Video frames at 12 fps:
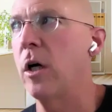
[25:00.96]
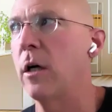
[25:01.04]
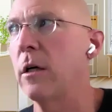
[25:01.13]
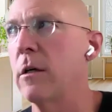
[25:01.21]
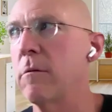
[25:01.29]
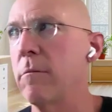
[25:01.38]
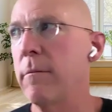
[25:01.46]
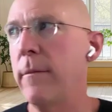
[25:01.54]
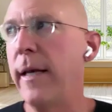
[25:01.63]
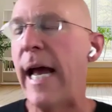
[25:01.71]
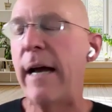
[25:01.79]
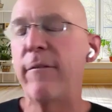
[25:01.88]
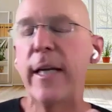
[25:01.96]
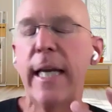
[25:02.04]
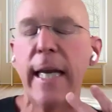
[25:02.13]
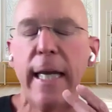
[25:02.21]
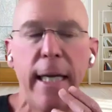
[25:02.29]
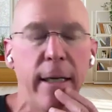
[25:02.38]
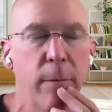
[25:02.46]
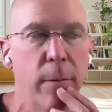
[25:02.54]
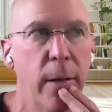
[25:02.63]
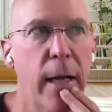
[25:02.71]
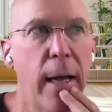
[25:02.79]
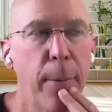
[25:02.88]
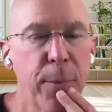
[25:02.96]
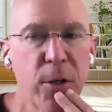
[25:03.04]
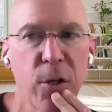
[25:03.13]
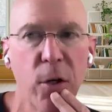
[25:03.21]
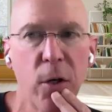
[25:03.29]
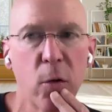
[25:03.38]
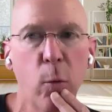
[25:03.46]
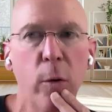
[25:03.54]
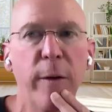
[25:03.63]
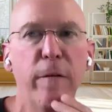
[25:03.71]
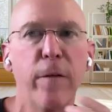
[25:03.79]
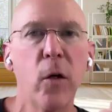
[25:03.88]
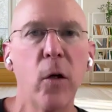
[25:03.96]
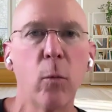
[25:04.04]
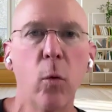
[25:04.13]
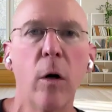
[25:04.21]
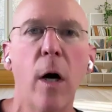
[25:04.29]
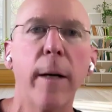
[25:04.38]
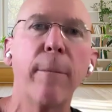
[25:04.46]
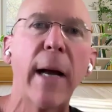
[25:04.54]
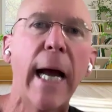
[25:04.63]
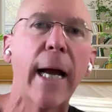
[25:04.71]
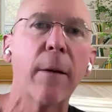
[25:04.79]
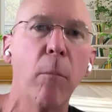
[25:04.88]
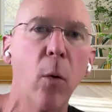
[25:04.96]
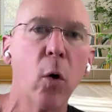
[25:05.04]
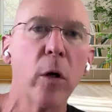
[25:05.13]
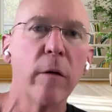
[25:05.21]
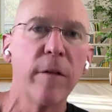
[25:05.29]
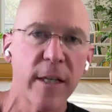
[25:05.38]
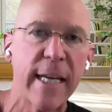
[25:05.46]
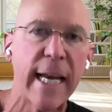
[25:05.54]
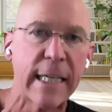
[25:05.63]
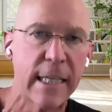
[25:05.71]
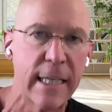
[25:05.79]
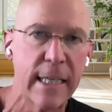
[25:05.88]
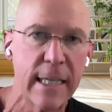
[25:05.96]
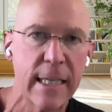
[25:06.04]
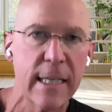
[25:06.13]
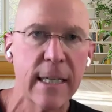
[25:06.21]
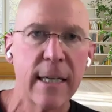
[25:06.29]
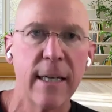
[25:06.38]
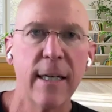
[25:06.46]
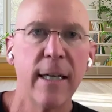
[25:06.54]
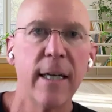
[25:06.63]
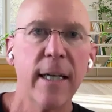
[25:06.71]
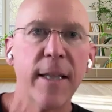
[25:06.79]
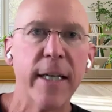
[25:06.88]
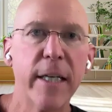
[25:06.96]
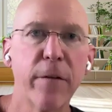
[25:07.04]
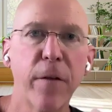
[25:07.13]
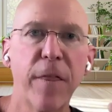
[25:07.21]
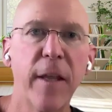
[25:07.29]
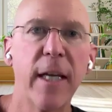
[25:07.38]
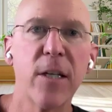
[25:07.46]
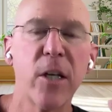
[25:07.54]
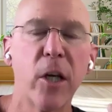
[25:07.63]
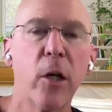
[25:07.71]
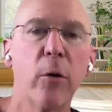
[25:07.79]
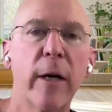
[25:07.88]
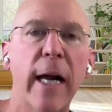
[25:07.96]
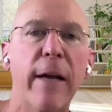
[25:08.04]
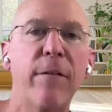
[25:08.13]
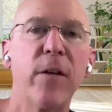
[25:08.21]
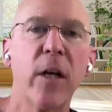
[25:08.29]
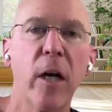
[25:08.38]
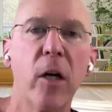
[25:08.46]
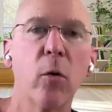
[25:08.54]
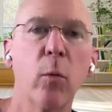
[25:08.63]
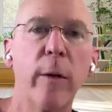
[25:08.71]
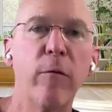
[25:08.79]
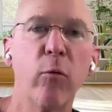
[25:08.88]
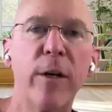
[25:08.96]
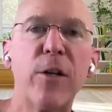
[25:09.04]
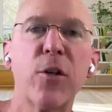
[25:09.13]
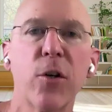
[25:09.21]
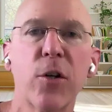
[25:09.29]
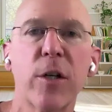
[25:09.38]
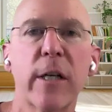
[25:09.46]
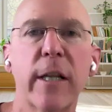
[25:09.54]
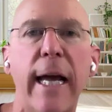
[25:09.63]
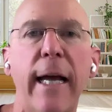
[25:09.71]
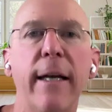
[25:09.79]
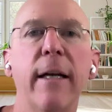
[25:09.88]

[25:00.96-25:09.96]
our navigate episodes will be filled, we'll unpack more of the sextants, the different things that you and I have done or we've researched